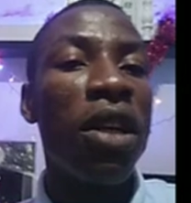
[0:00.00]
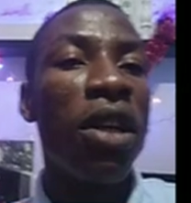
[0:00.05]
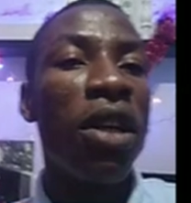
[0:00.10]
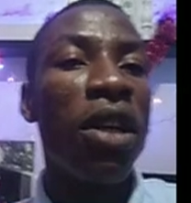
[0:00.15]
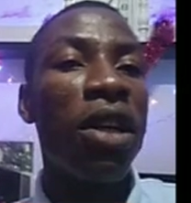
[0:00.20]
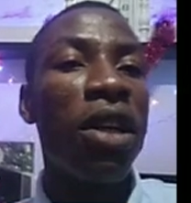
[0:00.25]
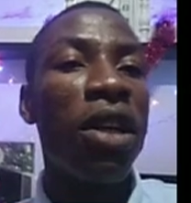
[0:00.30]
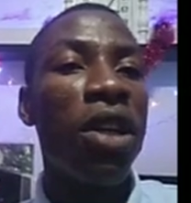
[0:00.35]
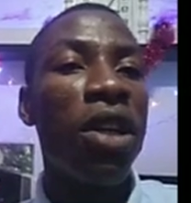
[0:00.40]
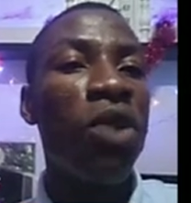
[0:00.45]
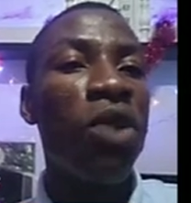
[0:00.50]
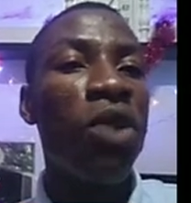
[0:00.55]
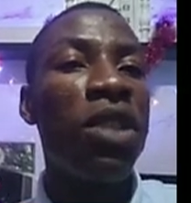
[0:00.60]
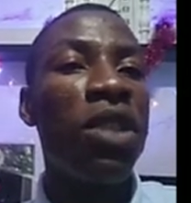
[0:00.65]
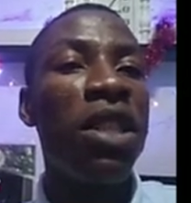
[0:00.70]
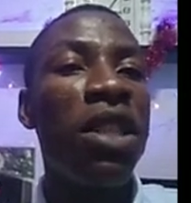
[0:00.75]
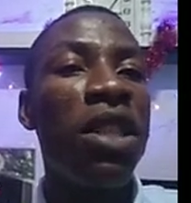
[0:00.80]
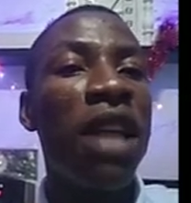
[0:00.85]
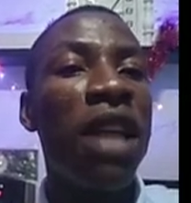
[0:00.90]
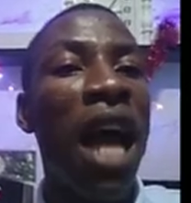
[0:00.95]
You see the
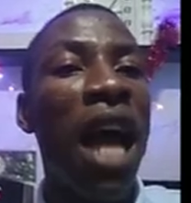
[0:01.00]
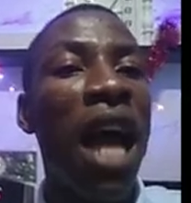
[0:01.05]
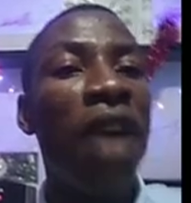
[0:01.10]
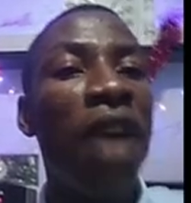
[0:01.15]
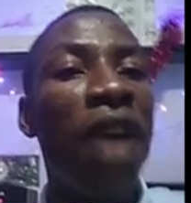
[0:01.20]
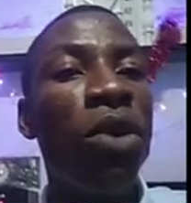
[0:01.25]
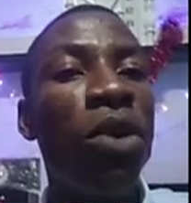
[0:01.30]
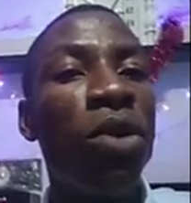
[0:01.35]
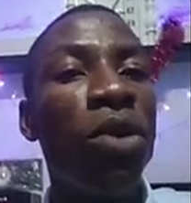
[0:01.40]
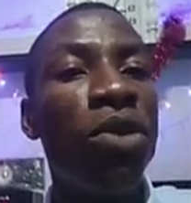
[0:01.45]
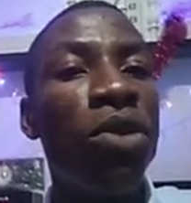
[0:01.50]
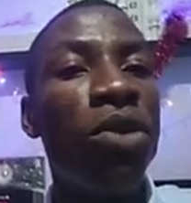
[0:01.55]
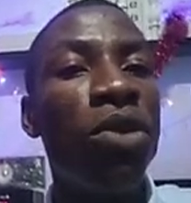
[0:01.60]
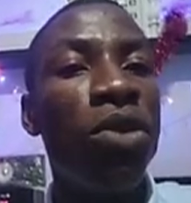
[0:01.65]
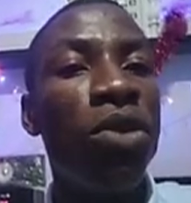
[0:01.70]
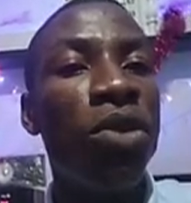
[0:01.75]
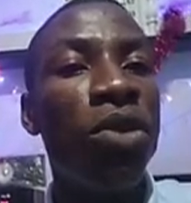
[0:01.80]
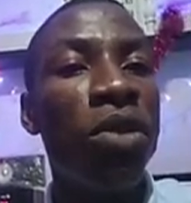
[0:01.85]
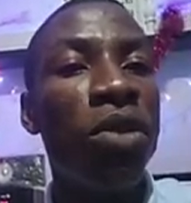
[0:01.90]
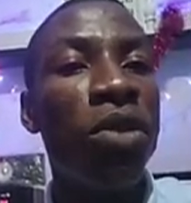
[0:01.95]
anode.
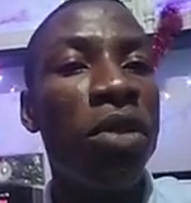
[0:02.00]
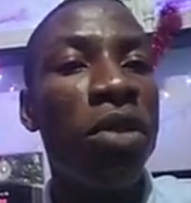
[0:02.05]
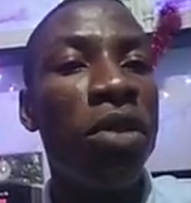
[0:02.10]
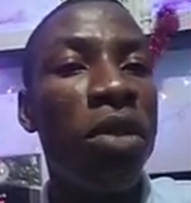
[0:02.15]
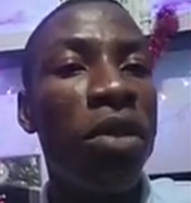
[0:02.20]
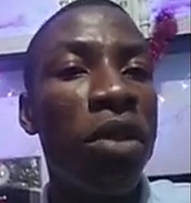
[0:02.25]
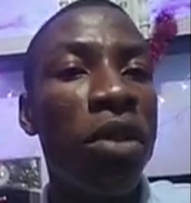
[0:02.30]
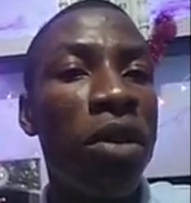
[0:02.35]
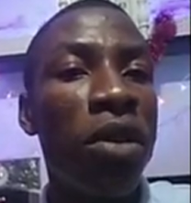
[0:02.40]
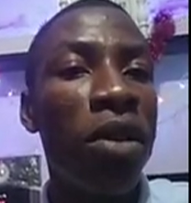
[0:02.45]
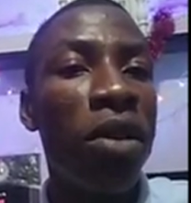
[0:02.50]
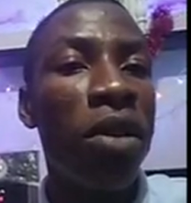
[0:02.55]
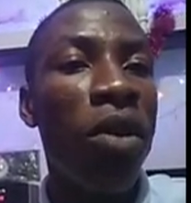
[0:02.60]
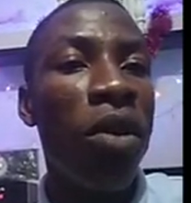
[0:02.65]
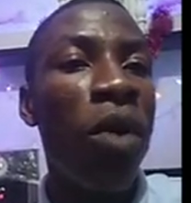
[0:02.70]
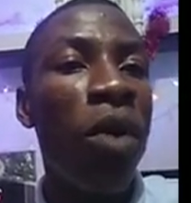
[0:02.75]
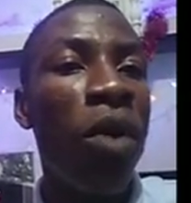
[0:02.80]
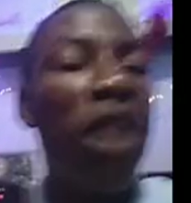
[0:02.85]
Whenever